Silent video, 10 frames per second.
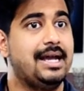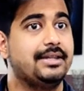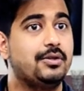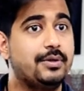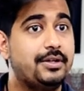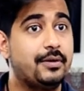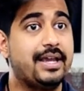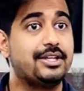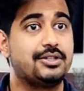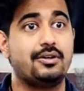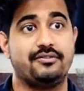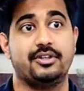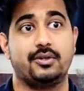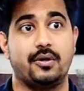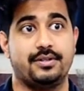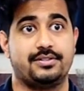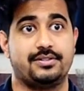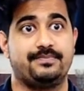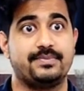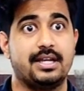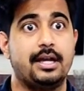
and the duration of the course.